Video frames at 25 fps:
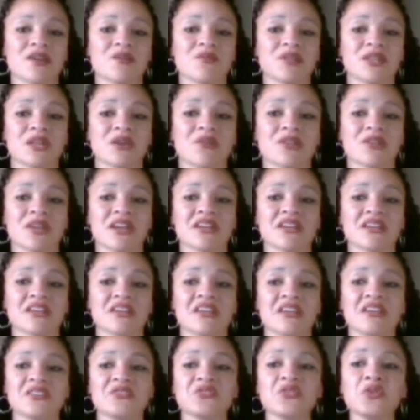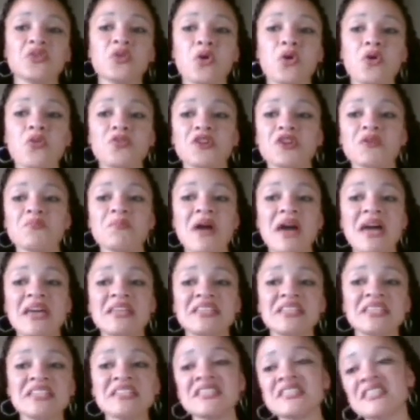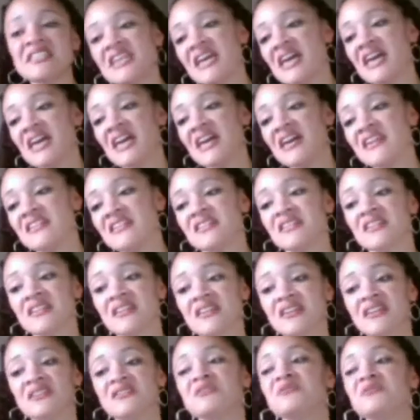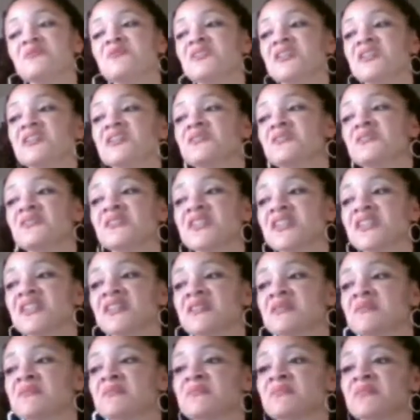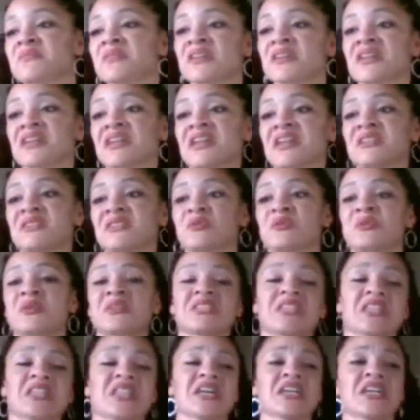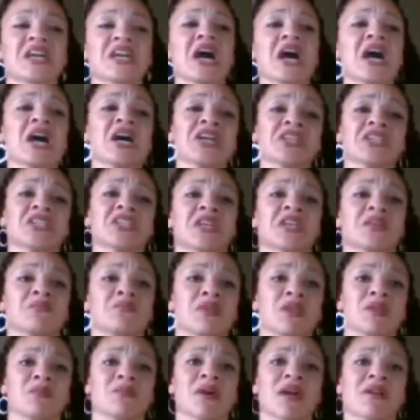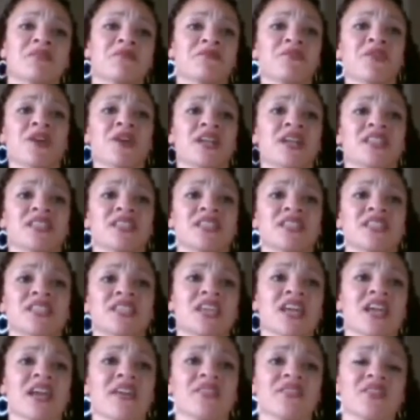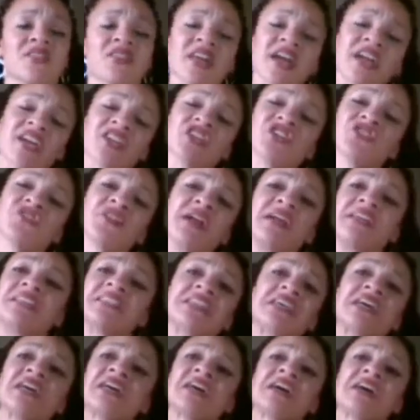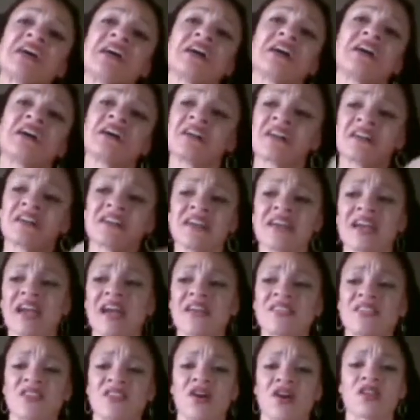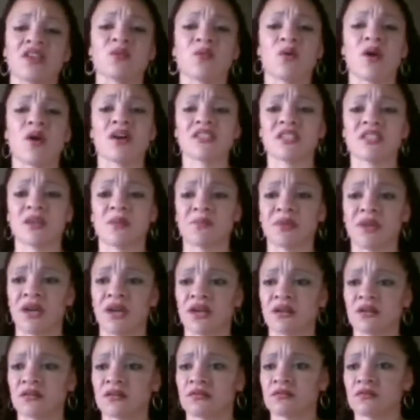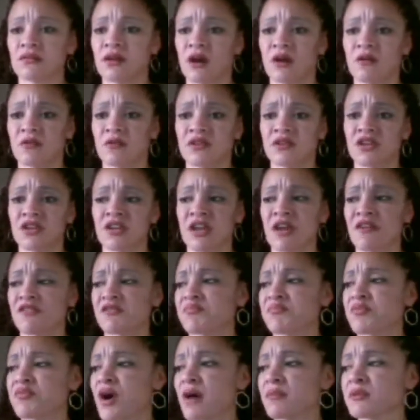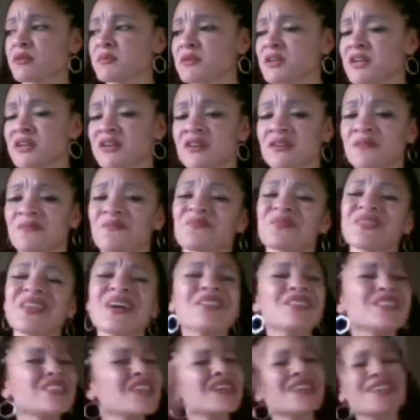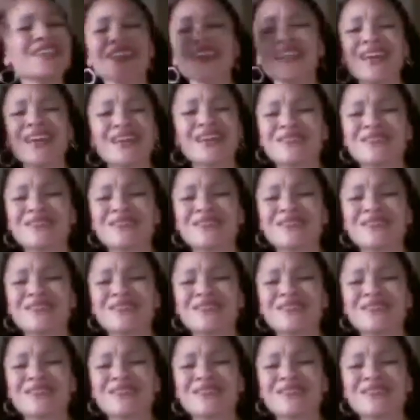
when they were like, "Your commander's dead. Who killed him?" And Thorne's like, "I did, me and my friends." And they're like, "Traitor!" And Ollie walks up like, "Are we having a problem here?" It's like, "Yeah."